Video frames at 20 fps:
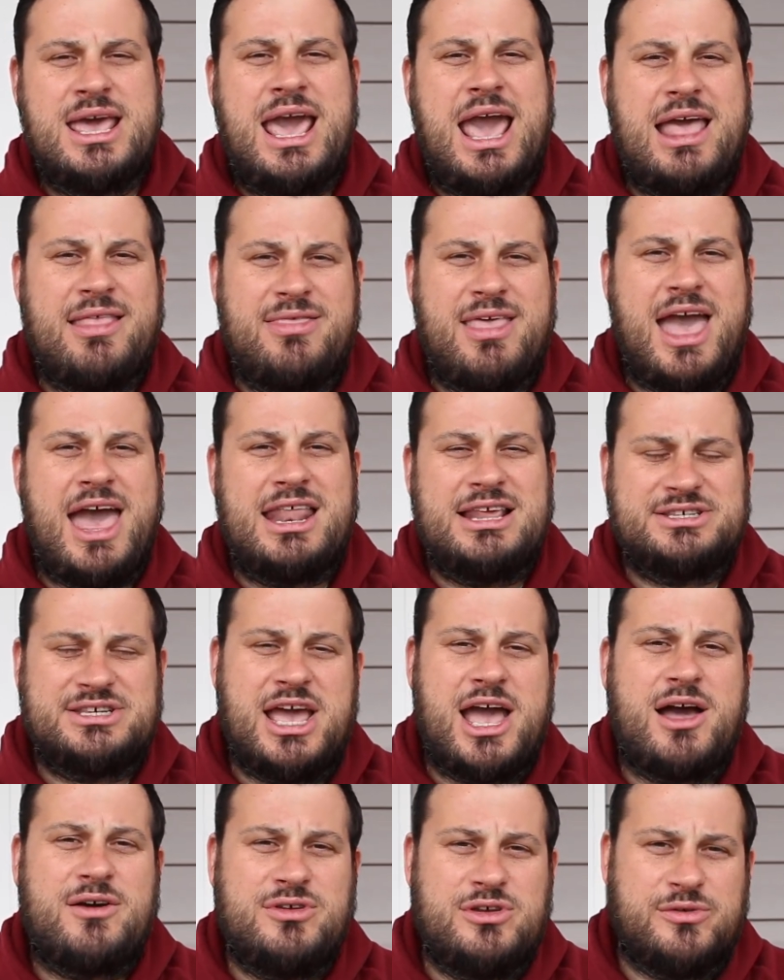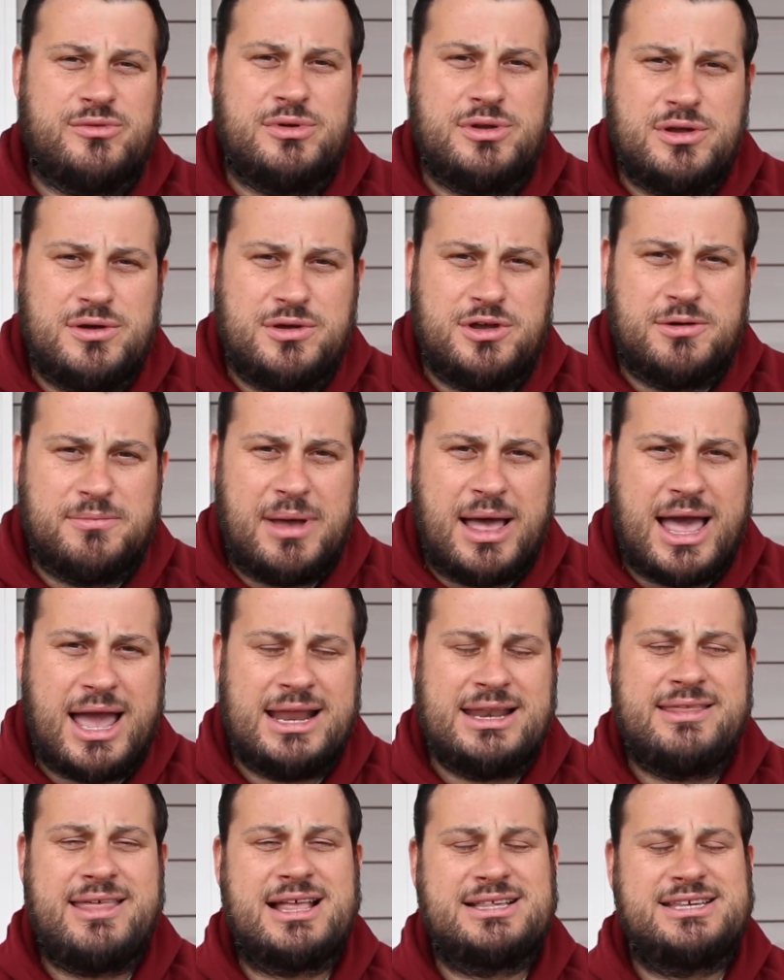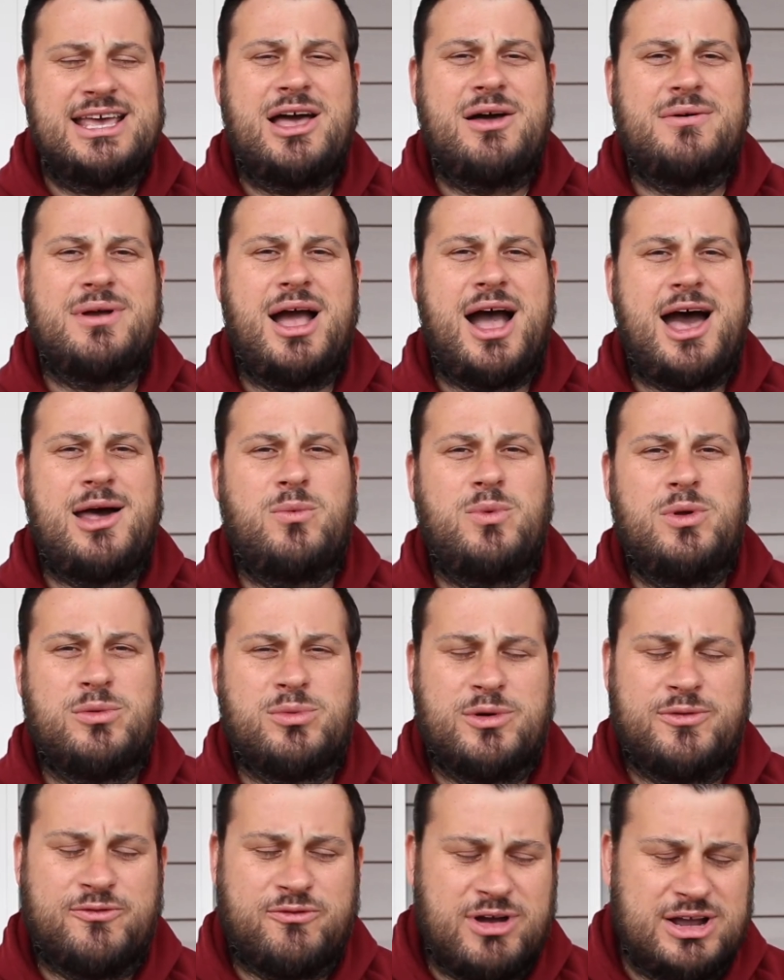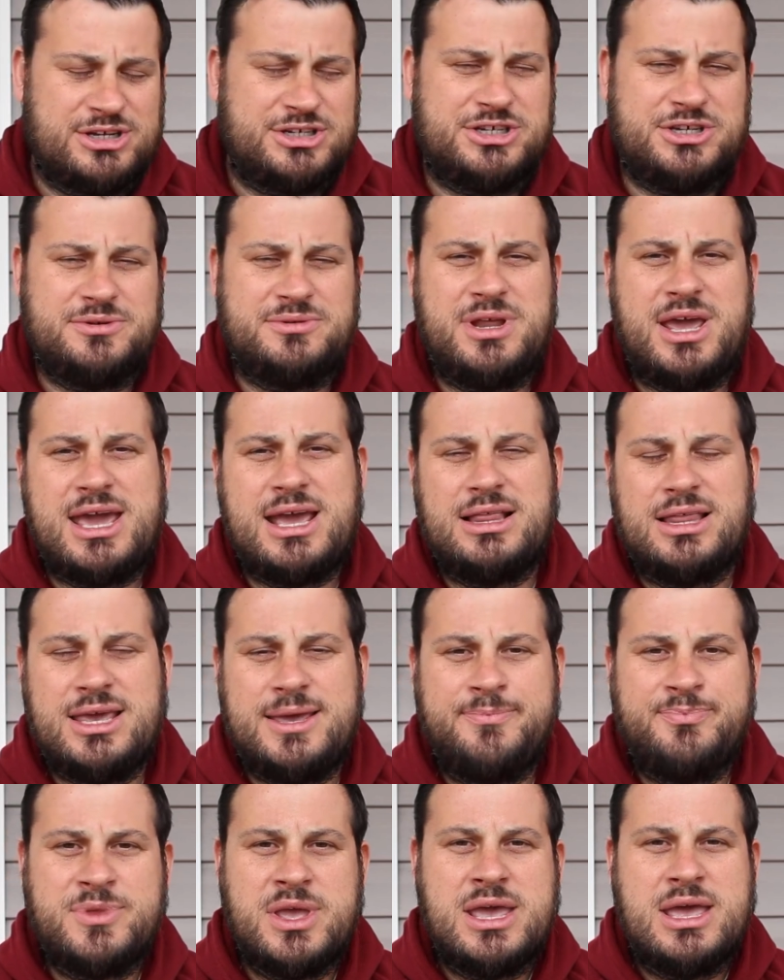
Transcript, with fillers: And that is how you renew your mind. That's how God will refresh you daily.